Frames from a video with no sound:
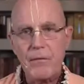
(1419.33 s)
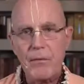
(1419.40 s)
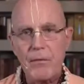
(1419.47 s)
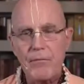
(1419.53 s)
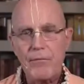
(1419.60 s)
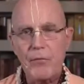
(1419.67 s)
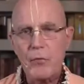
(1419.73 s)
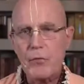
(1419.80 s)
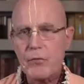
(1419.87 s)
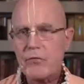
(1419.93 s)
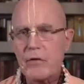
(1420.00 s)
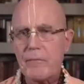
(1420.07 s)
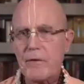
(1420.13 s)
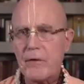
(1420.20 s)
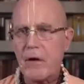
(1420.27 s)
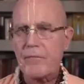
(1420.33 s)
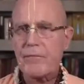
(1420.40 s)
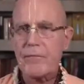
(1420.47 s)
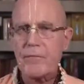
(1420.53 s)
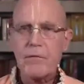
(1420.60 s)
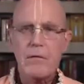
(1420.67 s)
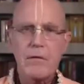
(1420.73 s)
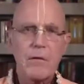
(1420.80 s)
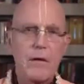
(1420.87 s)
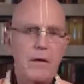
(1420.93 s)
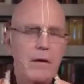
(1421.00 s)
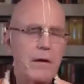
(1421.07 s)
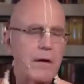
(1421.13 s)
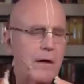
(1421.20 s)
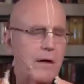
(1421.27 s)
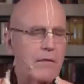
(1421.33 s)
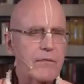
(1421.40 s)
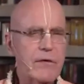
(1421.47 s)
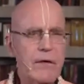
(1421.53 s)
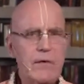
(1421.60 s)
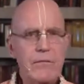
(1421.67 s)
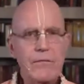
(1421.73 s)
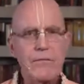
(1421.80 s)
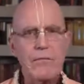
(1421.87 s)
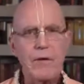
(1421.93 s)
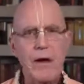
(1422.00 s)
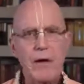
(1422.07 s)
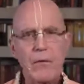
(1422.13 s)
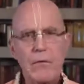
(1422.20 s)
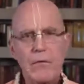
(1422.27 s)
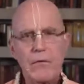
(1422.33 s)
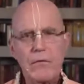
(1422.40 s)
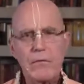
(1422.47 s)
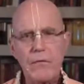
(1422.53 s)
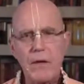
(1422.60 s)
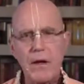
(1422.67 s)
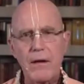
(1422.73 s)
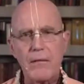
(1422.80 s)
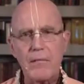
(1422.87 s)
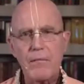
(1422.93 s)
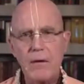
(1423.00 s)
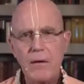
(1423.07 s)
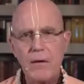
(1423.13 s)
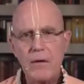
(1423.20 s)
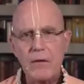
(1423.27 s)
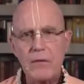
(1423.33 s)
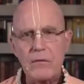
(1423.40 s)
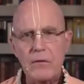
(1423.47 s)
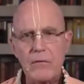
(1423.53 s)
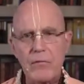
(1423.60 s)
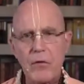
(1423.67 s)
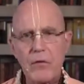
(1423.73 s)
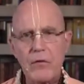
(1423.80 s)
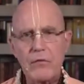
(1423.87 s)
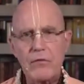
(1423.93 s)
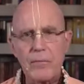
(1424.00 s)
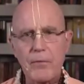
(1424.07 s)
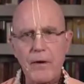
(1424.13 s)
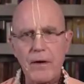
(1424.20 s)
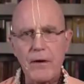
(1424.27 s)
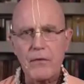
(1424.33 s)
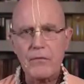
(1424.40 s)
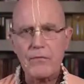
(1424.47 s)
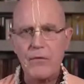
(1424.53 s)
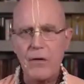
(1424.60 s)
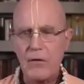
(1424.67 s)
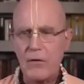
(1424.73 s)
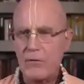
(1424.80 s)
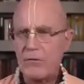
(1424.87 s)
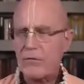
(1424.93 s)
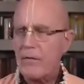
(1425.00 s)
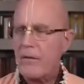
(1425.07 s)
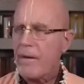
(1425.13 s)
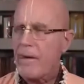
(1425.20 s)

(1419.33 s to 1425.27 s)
food should be offered, incense, flowers, and devotees should pray as follows.